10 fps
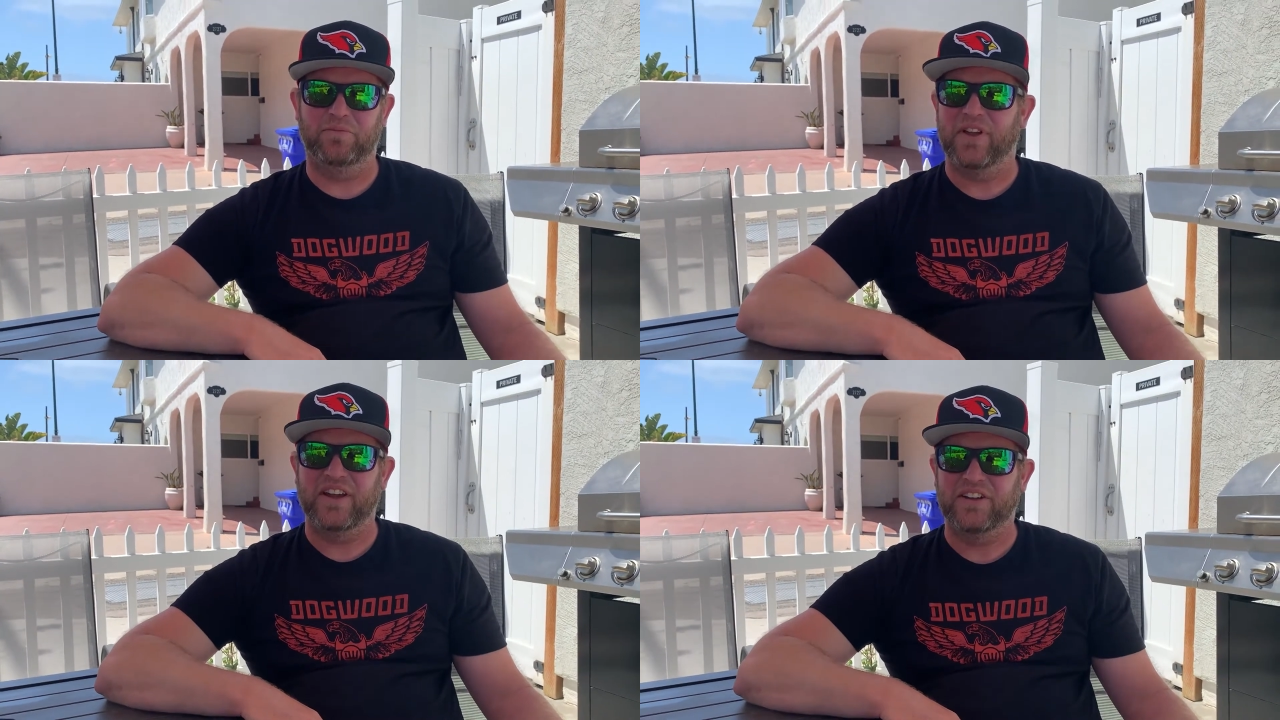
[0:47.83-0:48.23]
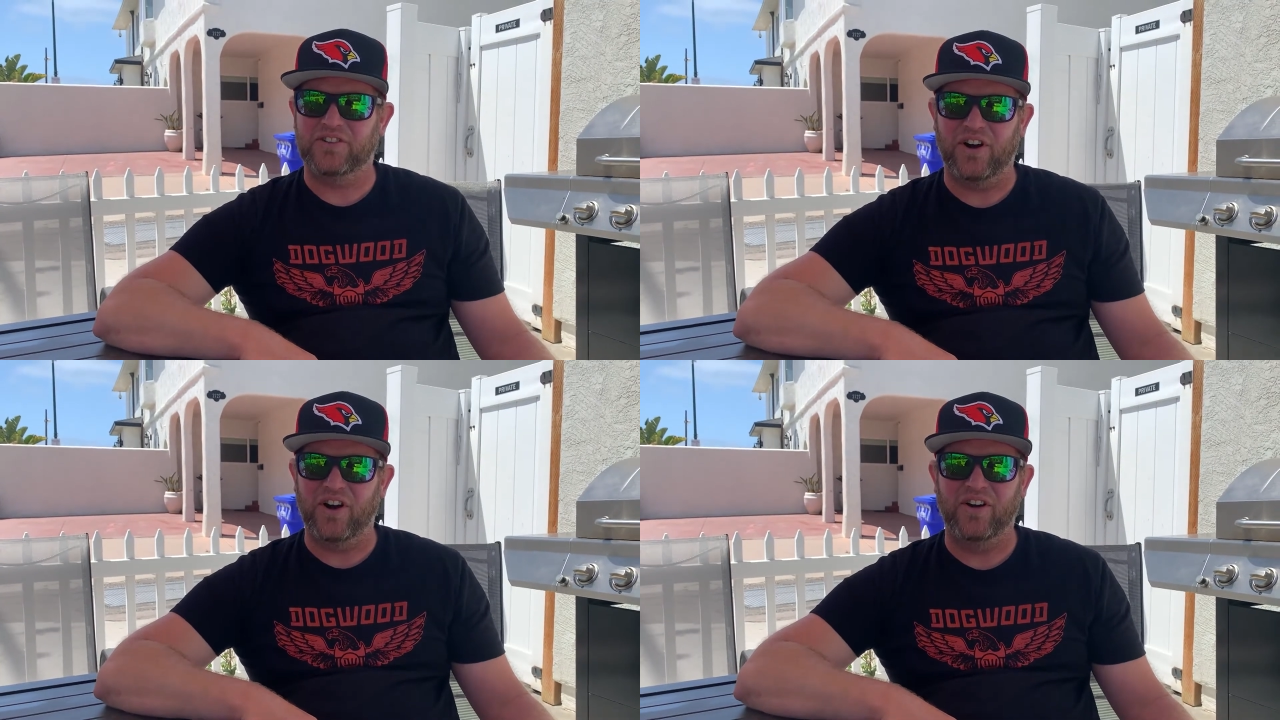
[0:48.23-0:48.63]
playing
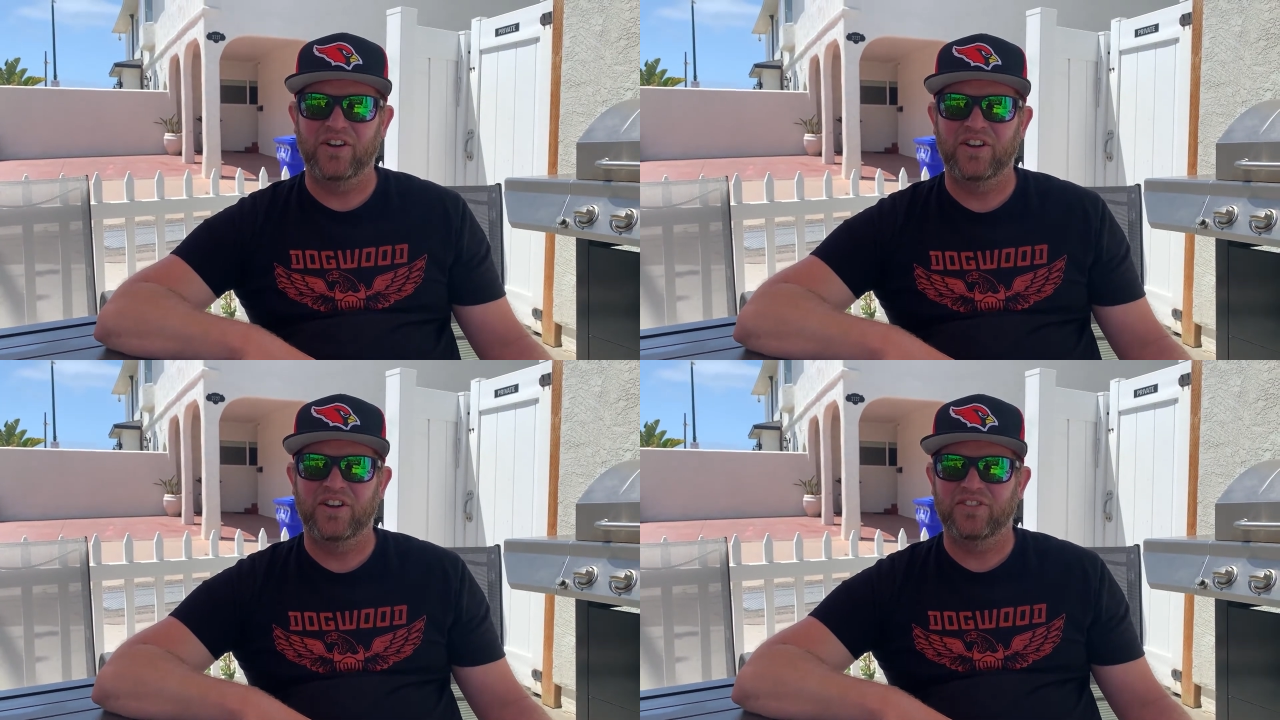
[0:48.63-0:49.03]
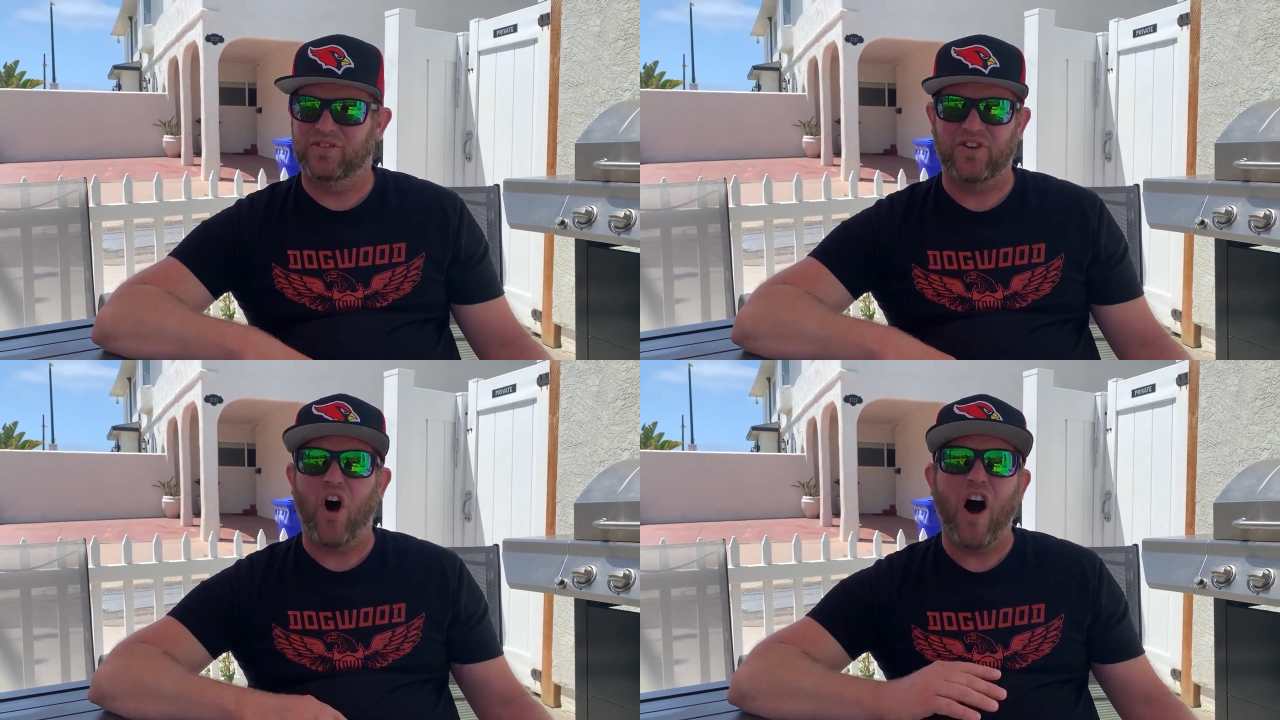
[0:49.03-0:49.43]
guitar. So it
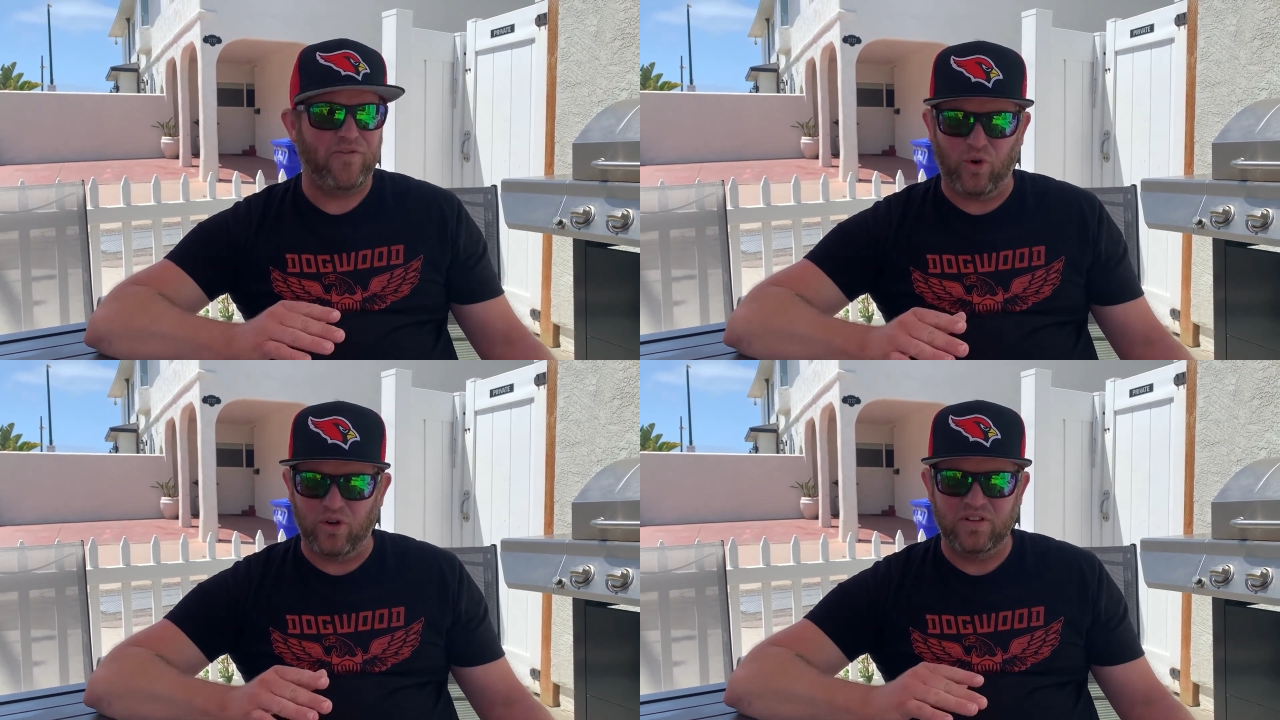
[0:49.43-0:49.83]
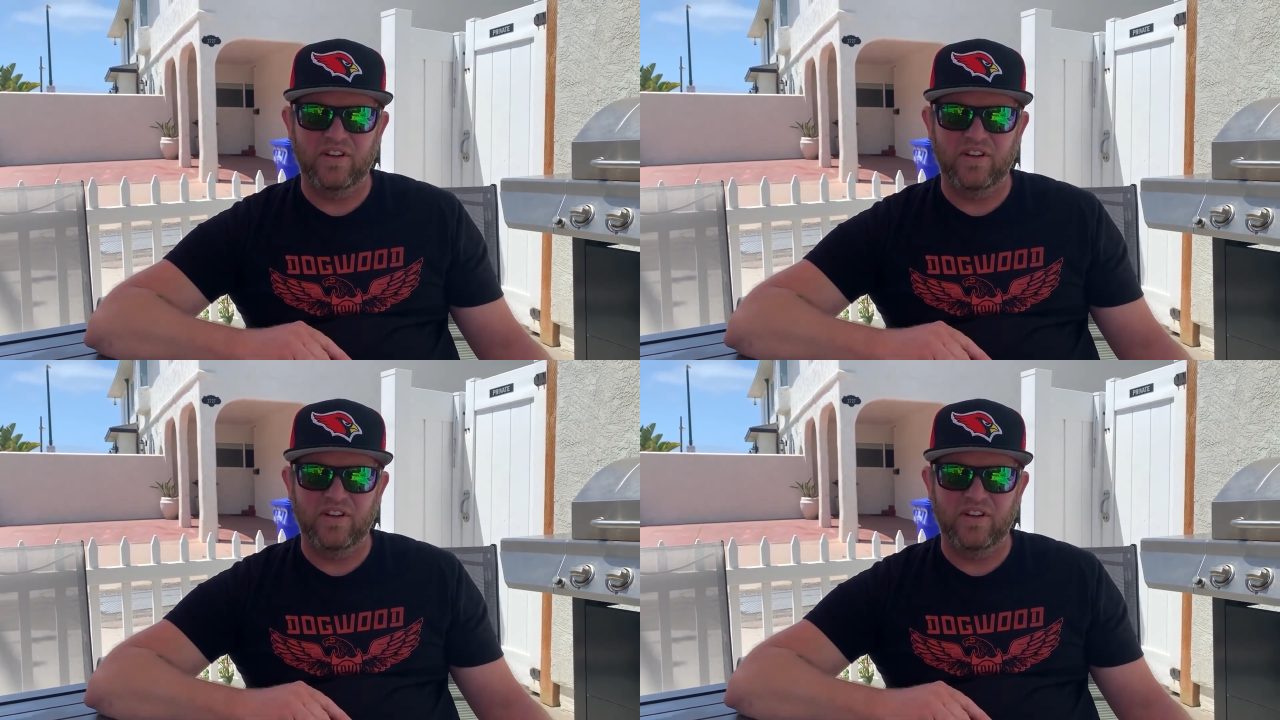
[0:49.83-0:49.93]
was awful.